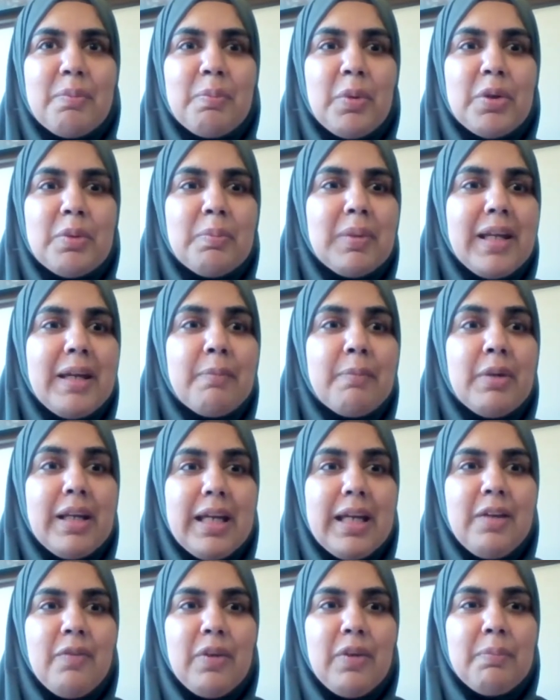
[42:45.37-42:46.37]
put blame on
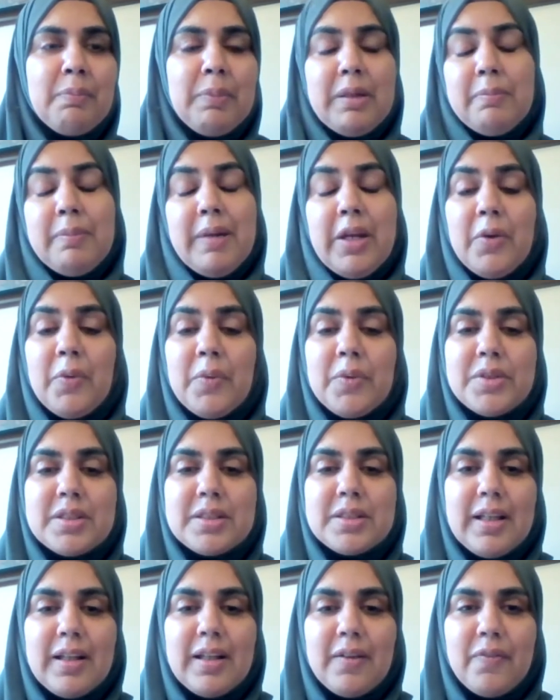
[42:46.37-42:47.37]
anyone but my own
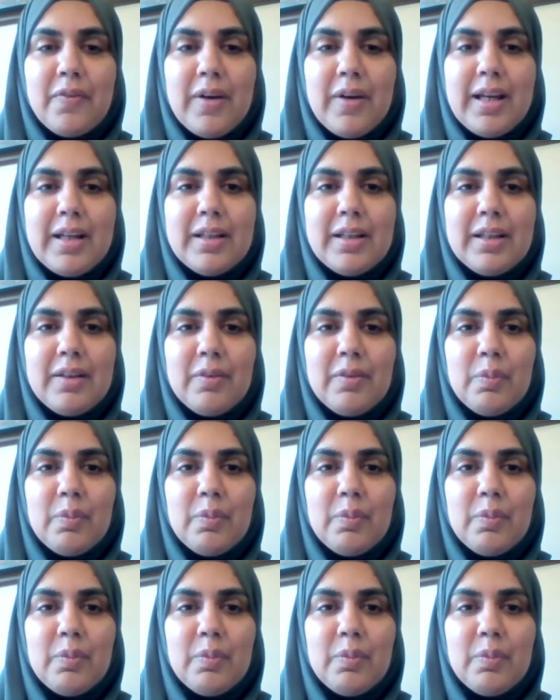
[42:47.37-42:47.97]
self, right?